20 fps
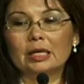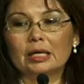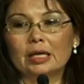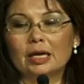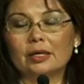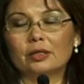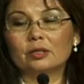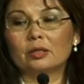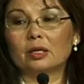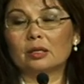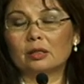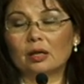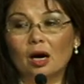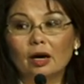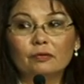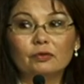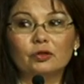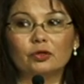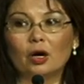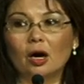the
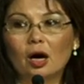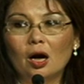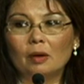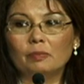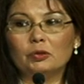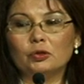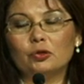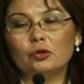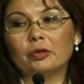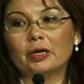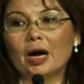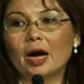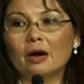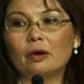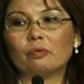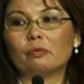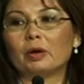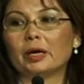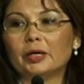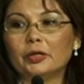tough jobs, and you got
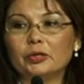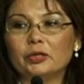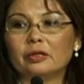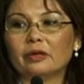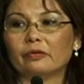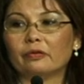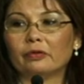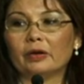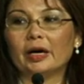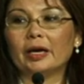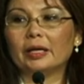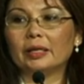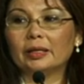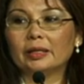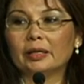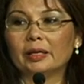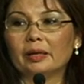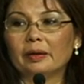to run into the fight.